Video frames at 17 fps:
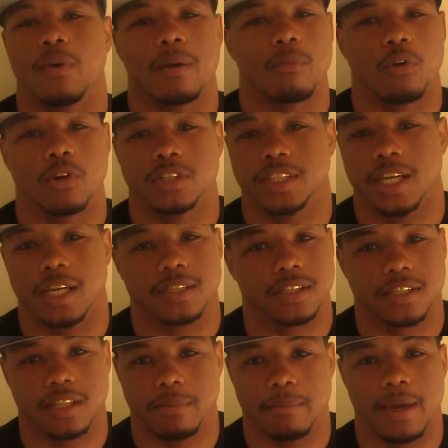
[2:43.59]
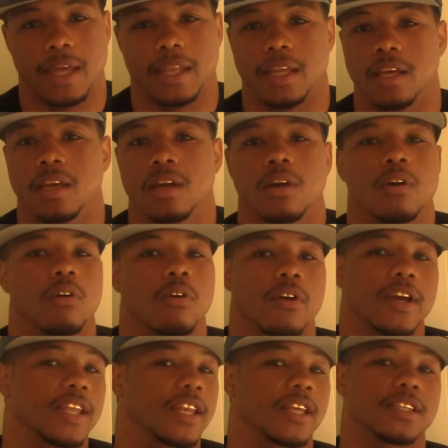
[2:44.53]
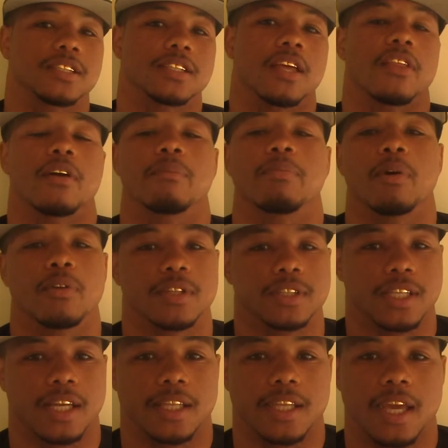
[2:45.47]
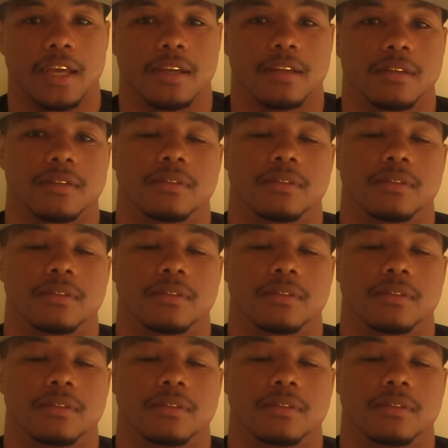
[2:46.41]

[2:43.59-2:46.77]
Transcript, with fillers: way more chances than Manny or any of his other opponents have taken.